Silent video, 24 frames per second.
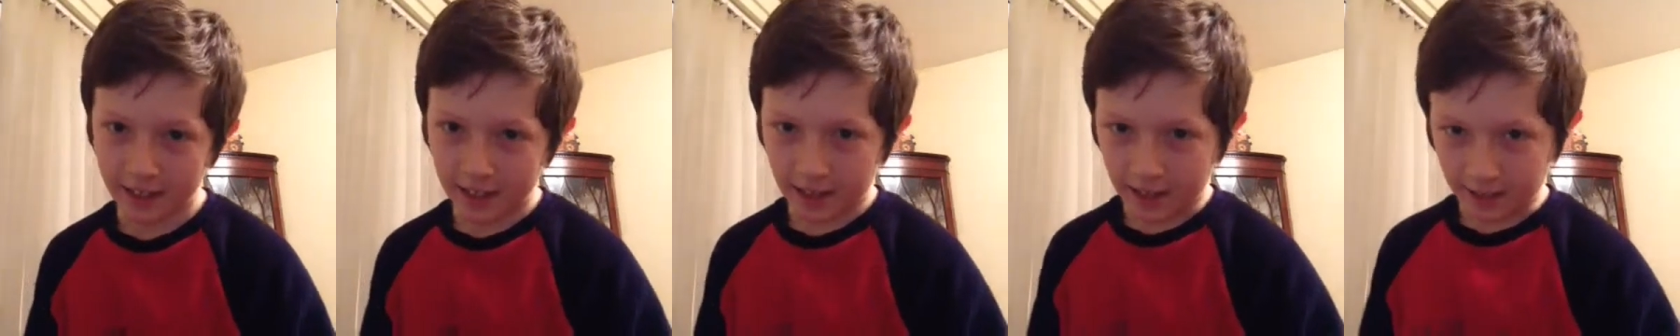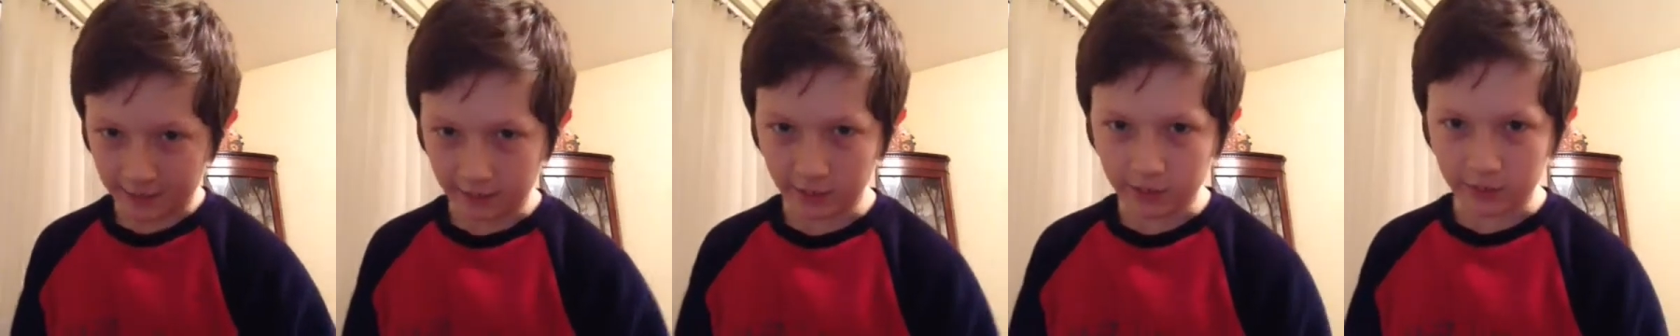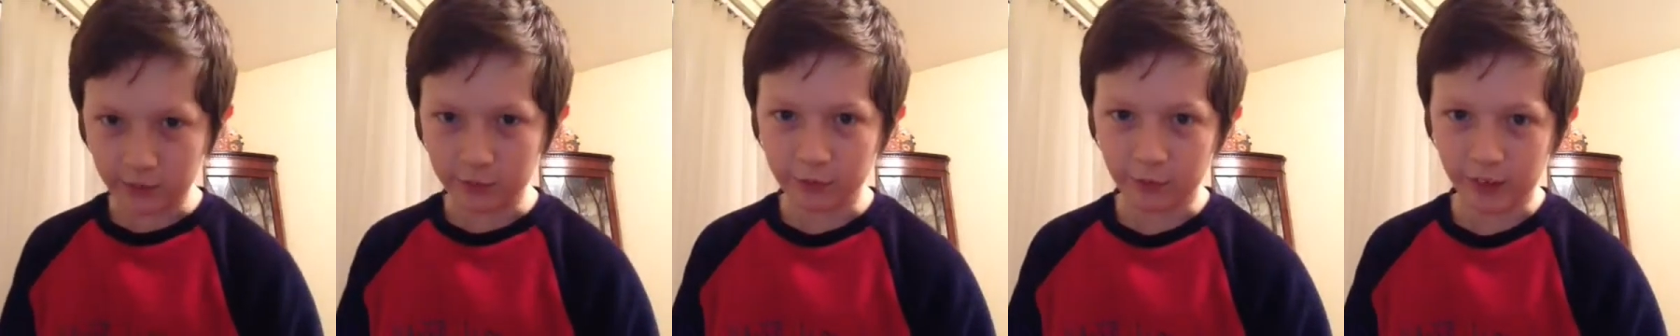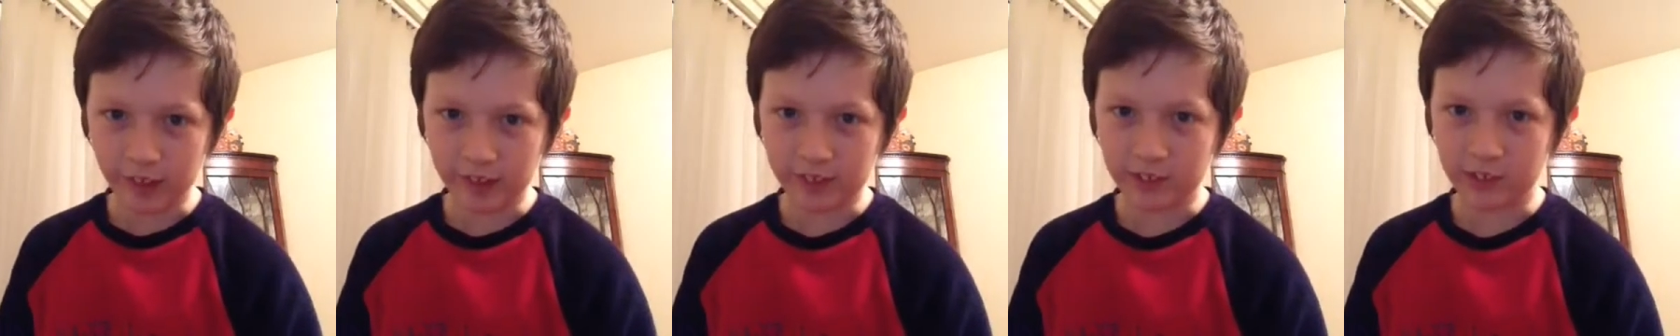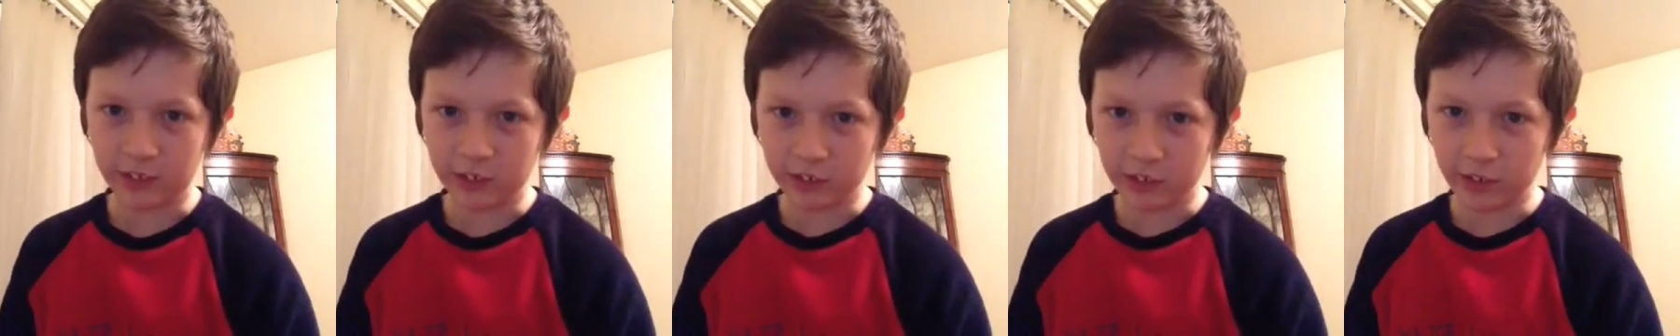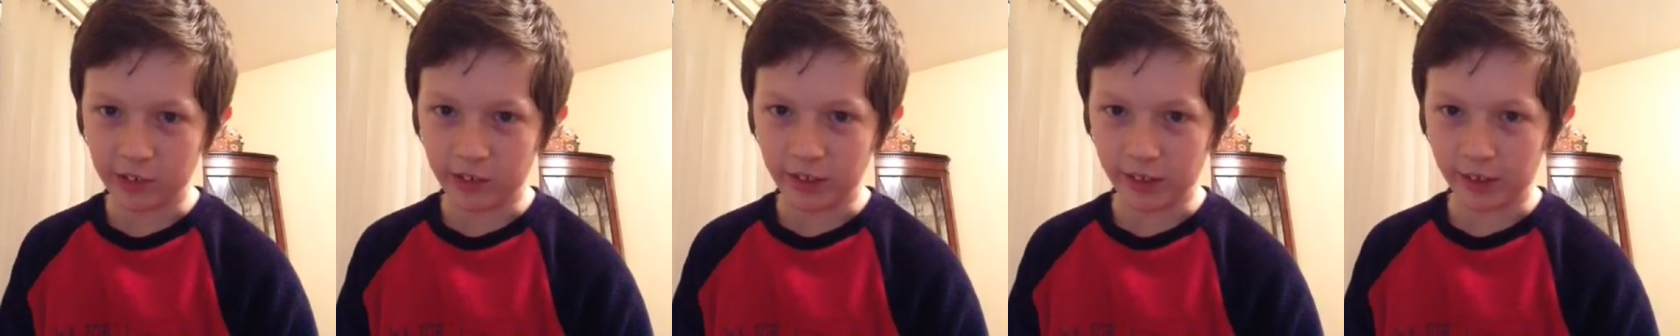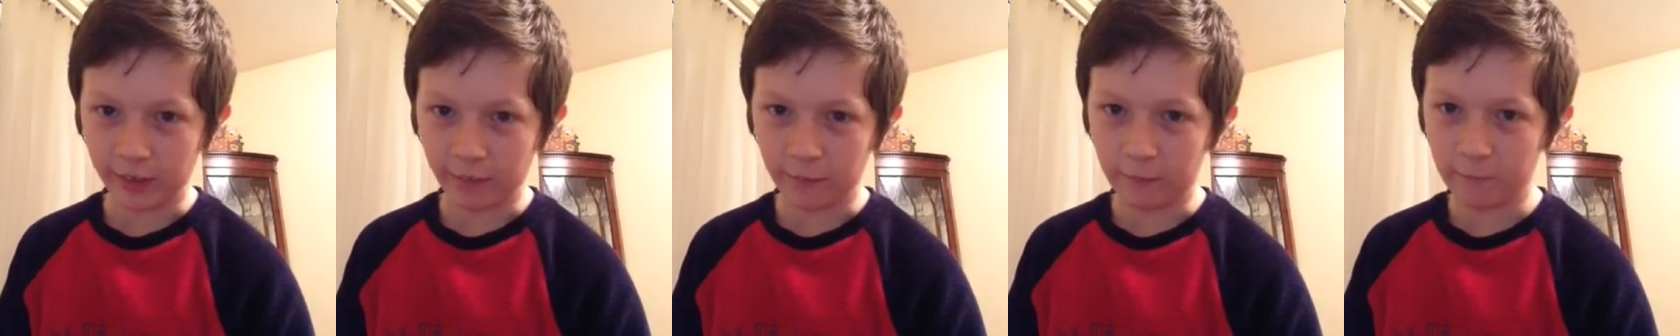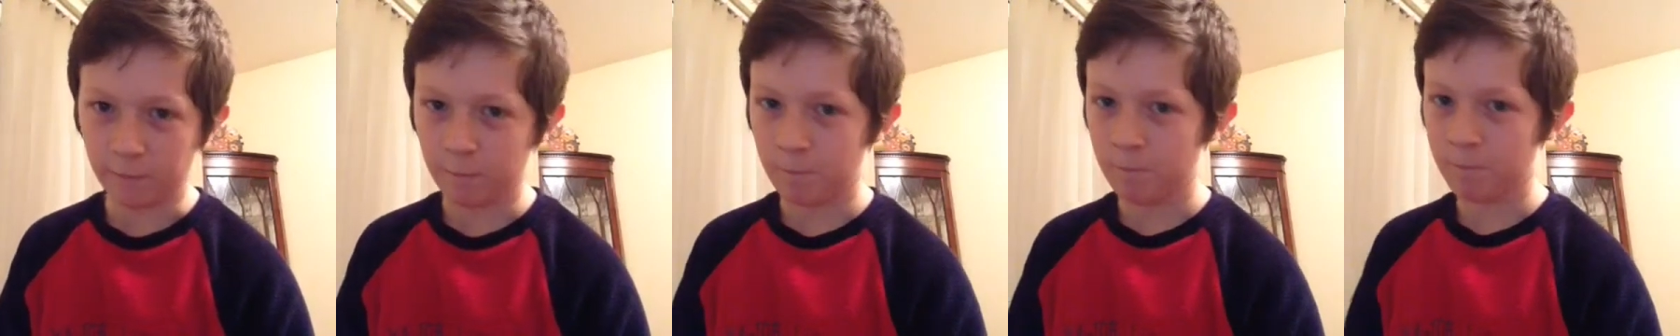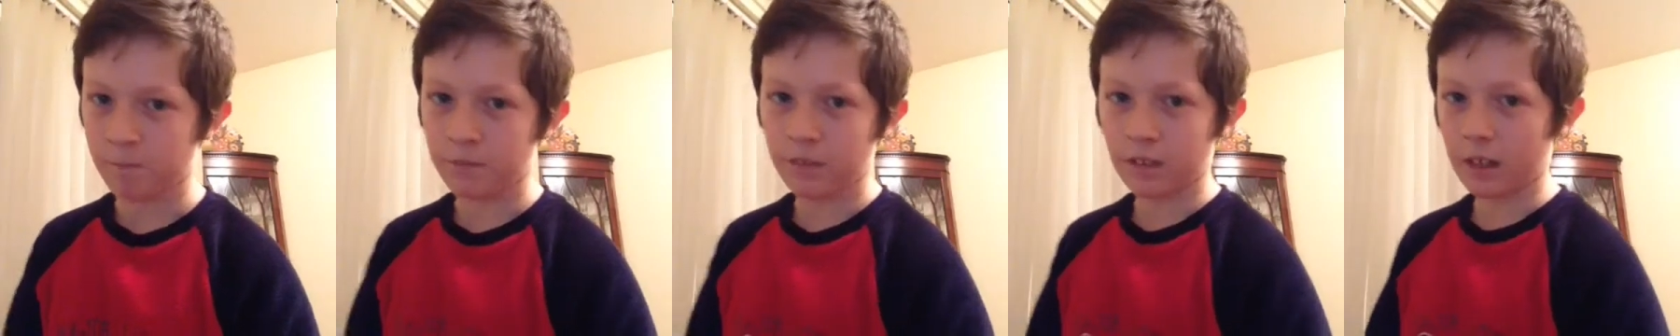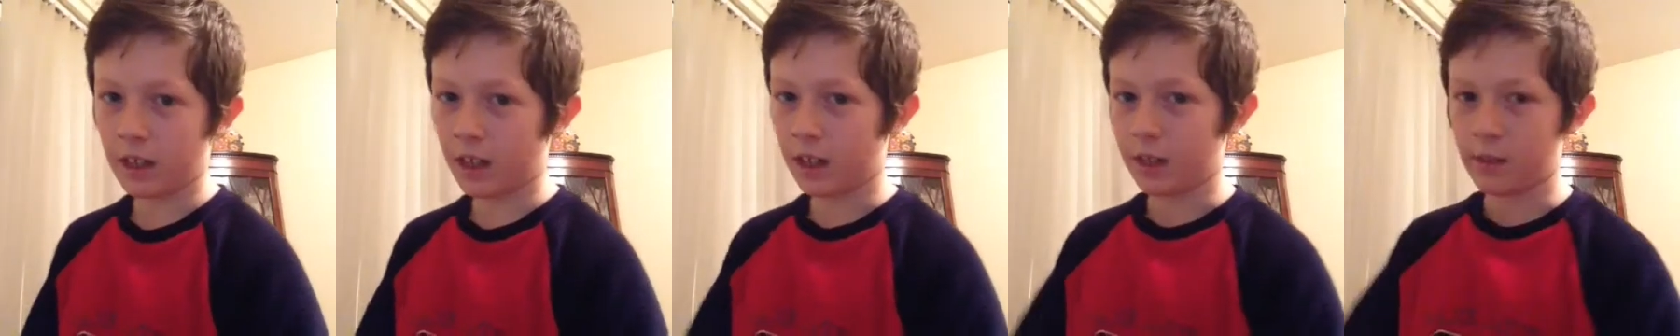how to do fight scenes in Lego.
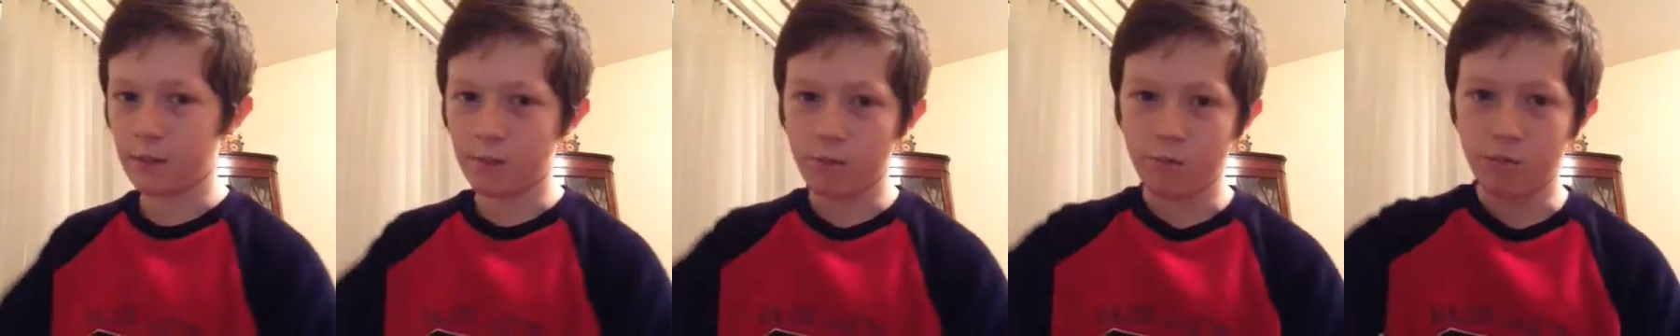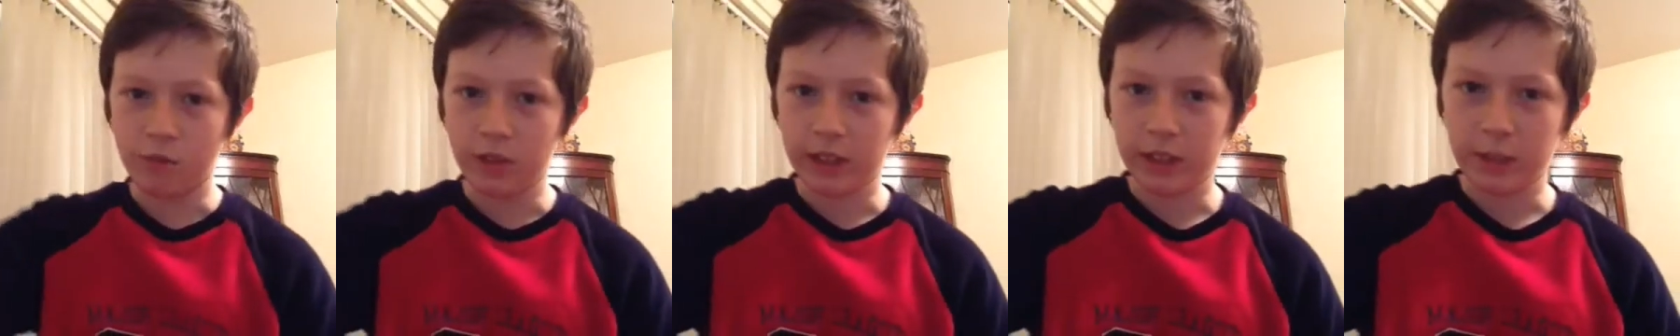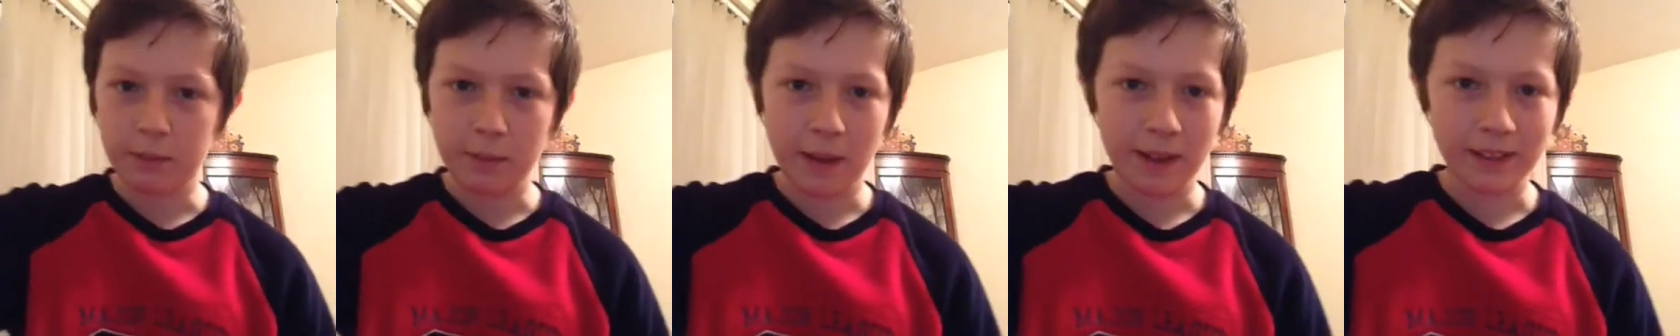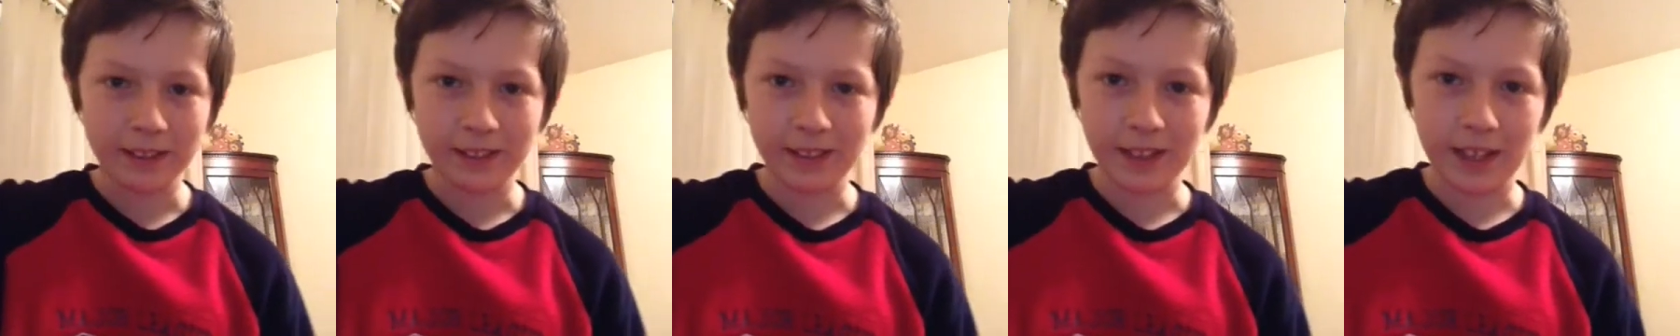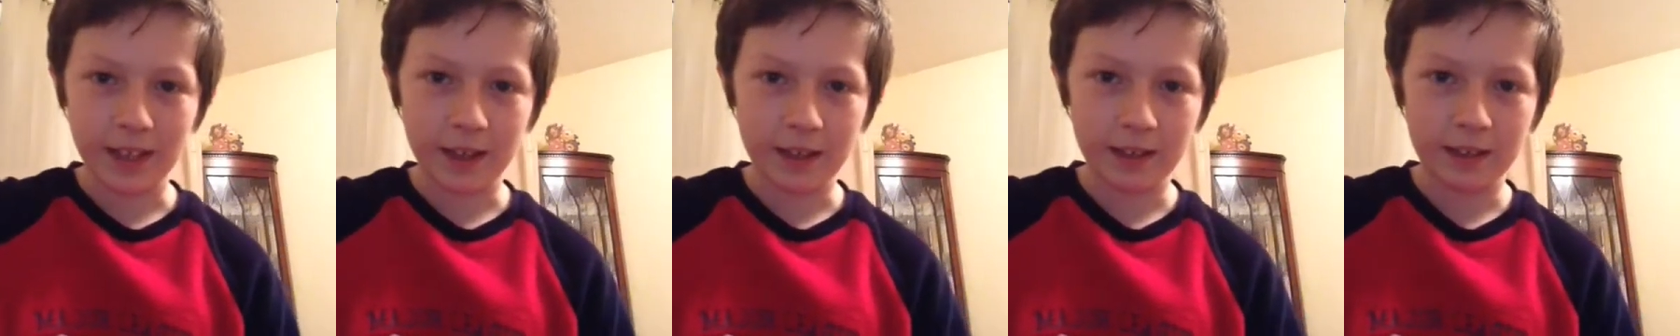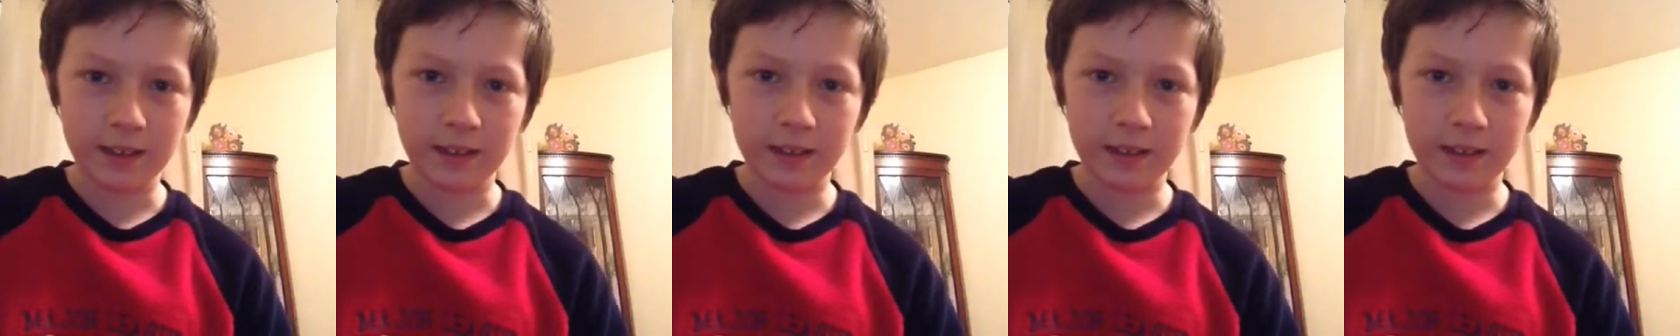I'm really bad at that.